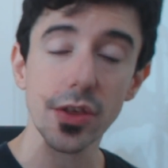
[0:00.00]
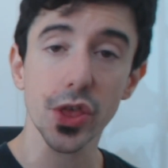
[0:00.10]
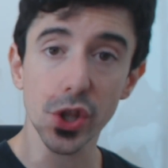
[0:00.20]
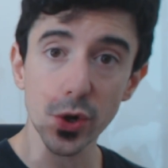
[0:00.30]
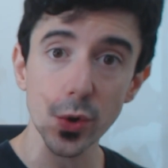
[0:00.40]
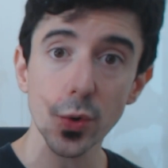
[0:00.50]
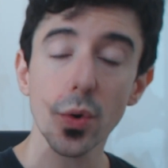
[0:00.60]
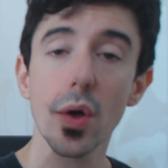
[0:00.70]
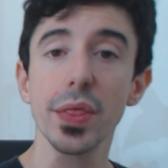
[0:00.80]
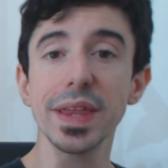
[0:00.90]

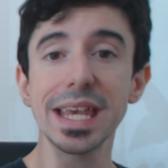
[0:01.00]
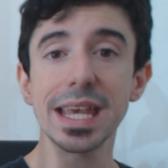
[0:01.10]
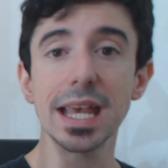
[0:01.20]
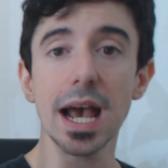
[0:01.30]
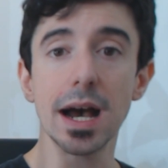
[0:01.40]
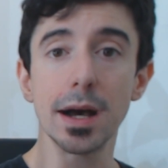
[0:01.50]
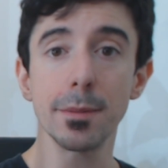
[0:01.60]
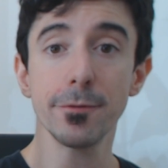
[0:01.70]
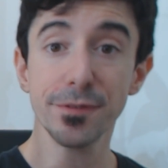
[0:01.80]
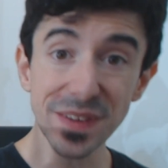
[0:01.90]
through the
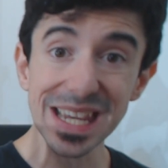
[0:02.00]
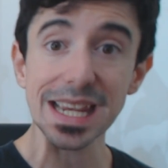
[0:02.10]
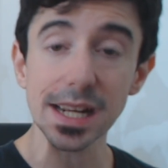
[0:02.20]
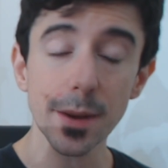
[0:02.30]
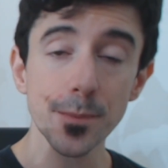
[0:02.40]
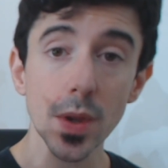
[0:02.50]
feed,